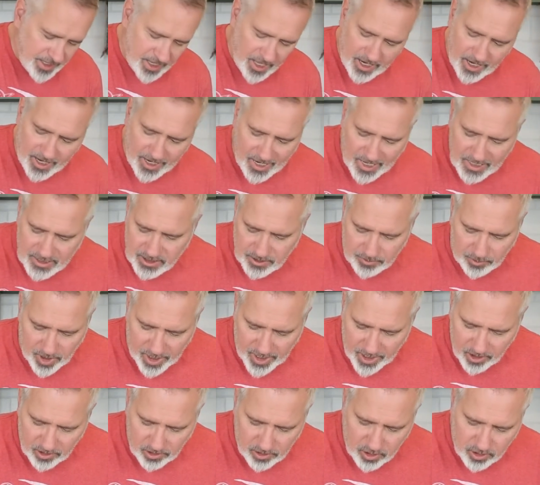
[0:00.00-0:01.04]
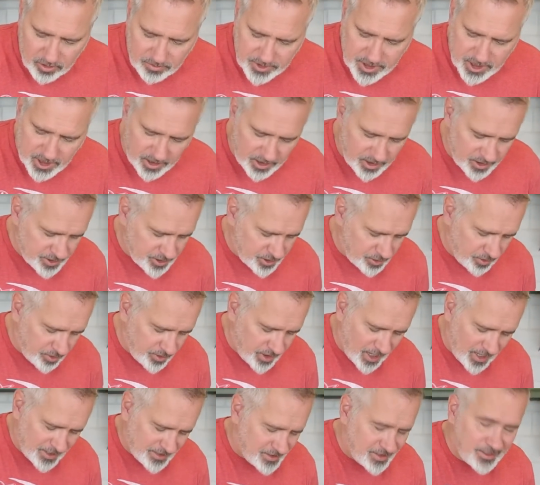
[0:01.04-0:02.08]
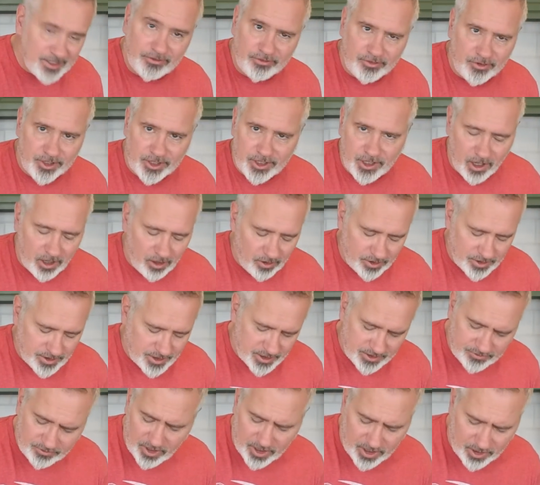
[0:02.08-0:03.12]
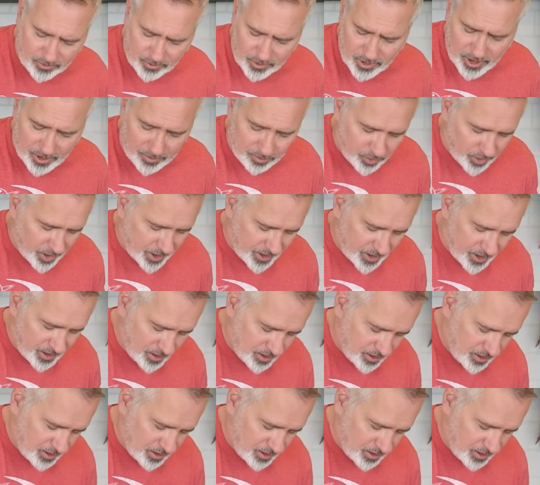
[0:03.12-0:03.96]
again, I got some heirlooms here, so I've got different colors. It's like really pretty.